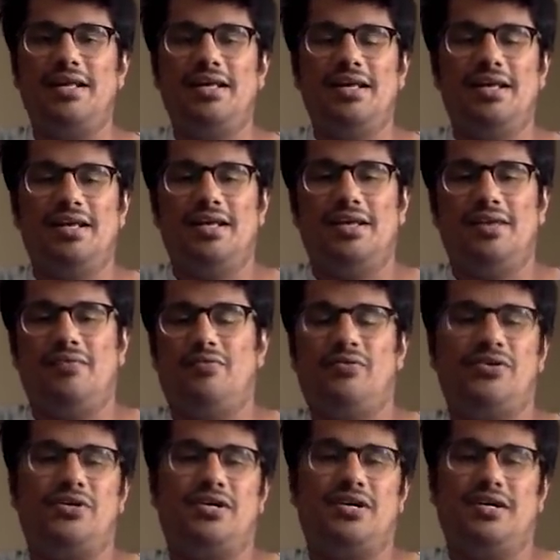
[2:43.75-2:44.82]
played
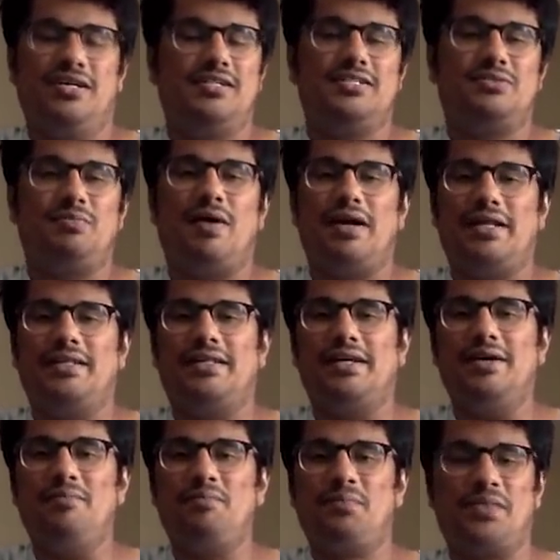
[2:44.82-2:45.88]
is
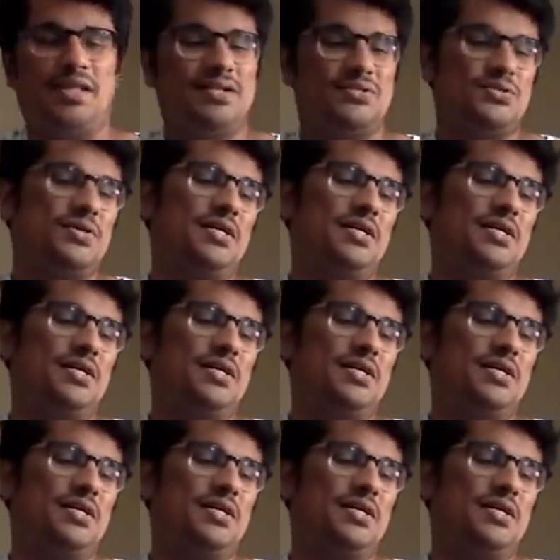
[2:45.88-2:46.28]
Panida.